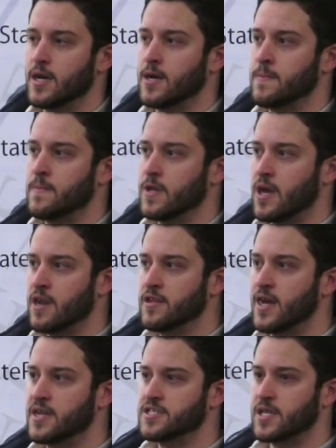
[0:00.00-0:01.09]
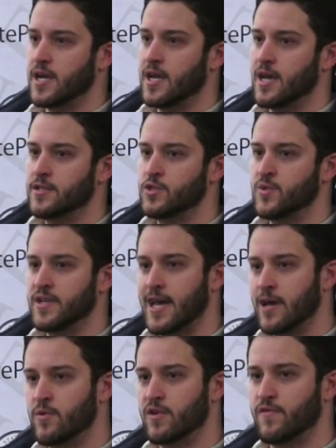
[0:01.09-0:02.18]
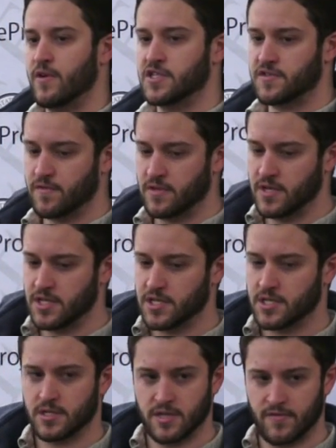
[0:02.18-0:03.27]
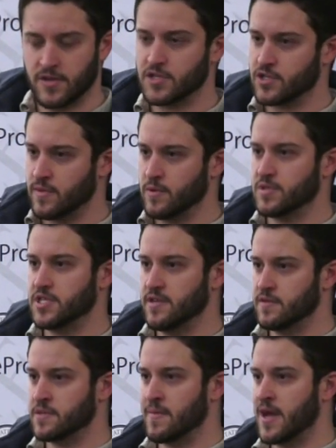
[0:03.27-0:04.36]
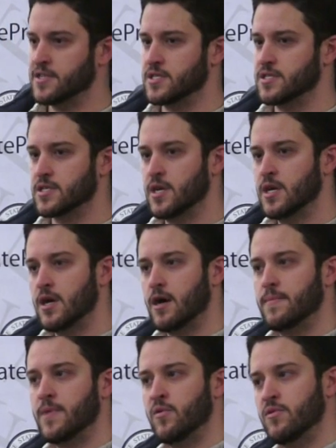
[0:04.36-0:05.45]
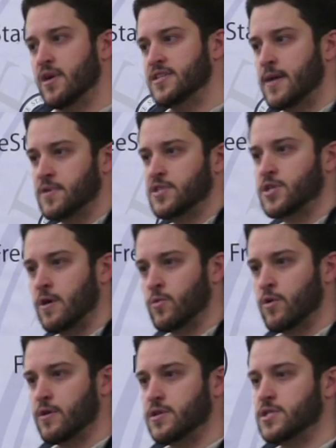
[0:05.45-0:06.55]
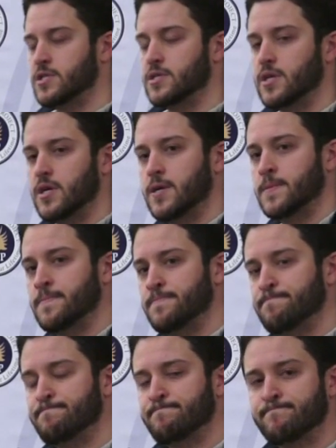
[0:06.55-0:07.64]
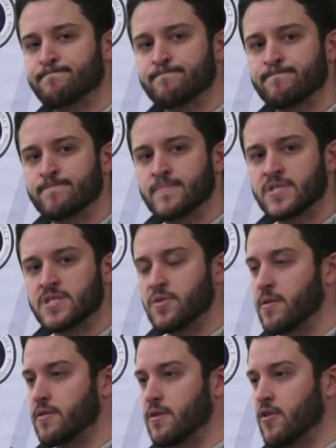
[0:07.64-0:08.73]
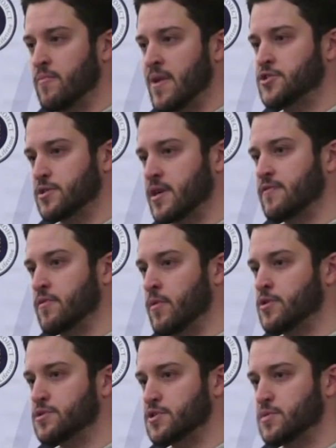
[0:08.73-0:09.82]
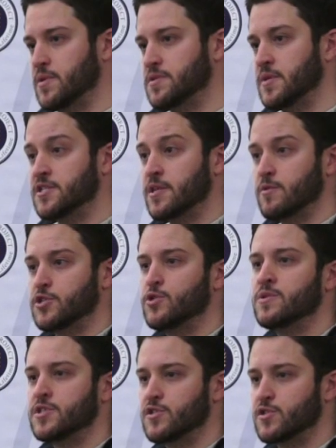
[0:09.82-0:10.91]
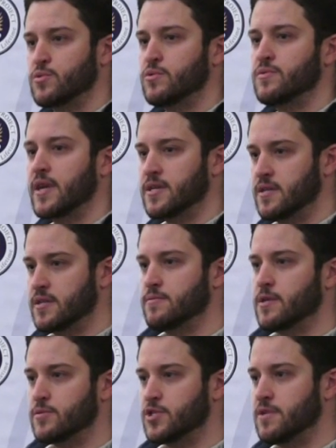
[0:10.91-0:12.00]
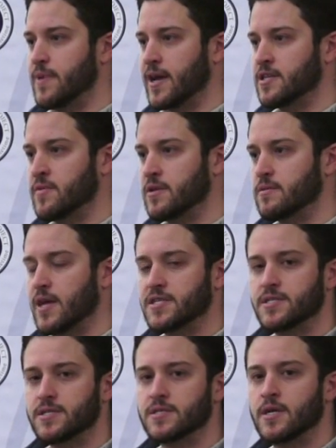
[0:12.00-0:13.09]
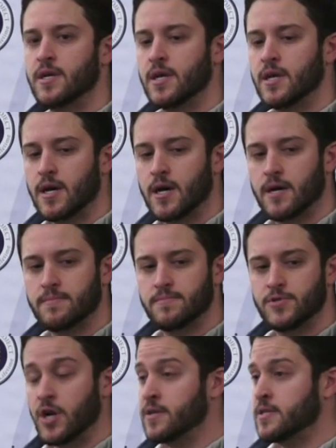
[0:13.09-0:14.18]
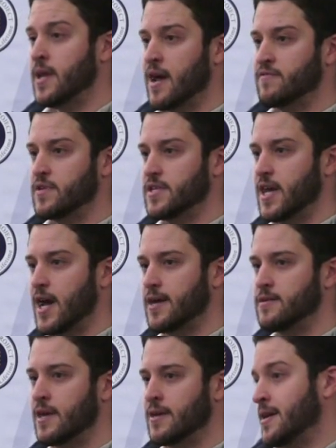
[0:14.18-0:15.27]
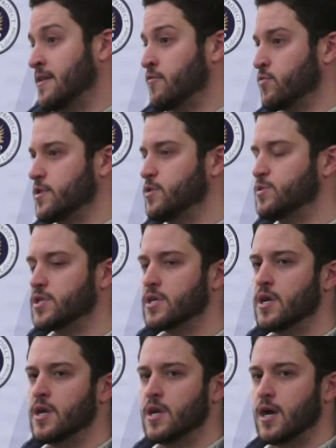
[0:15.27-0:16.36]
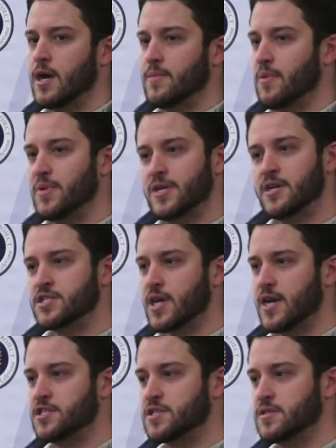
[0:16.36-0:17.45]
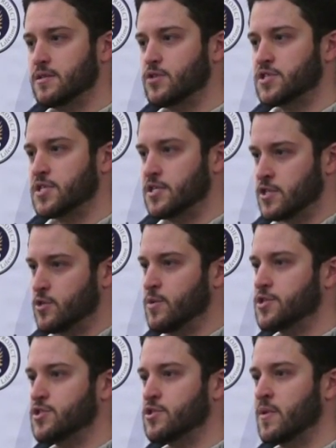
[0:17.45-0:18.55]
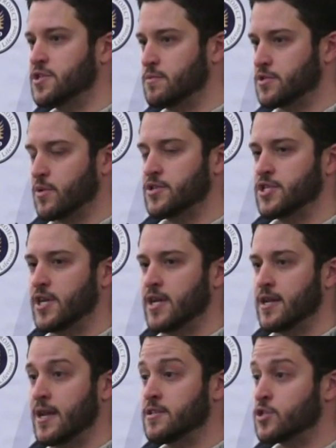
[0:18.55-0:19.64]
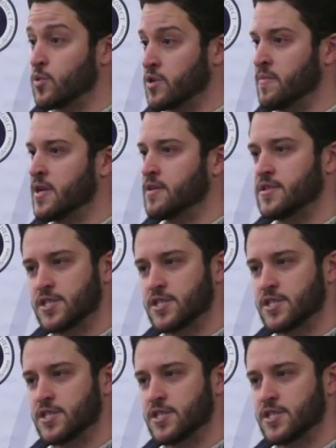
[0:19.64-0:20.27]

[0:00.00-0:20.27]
Um, a lot of the guys that I had doing CAD work for us for these defense distributed receivers and magazines, uh, they were adept at SolidWorks, um, some of the, the, other major kind of commercial suites because they were students in school and they could get you know cheap academic licenses. Uh, John didn't have any CAD and had never really used it. Uh, but because I just trusted his intuition so much, he was so educated and so committed.